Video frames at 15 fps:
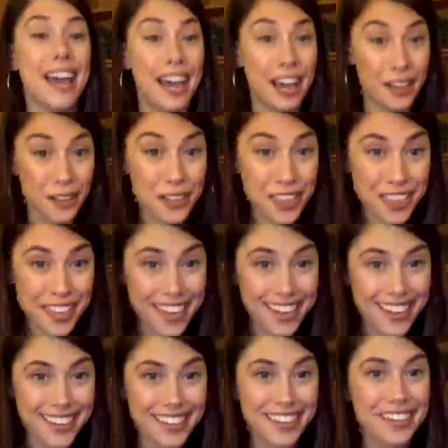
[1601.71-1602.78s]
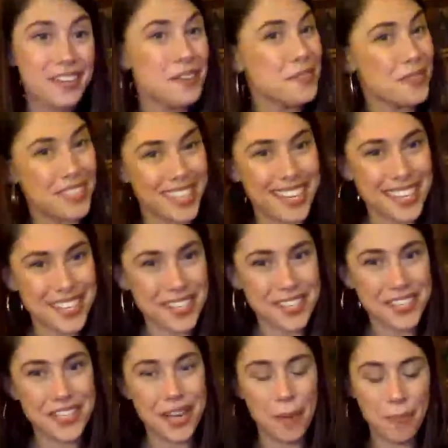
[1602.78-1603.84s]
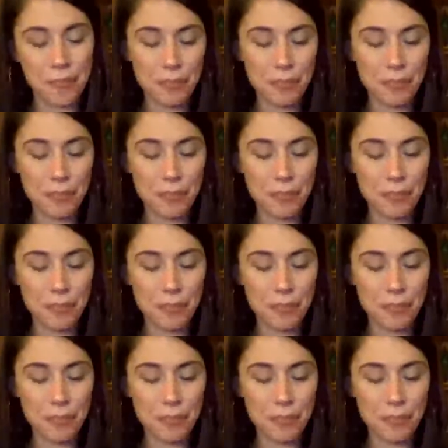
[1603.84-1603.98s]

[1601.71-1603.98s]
healthy relationship?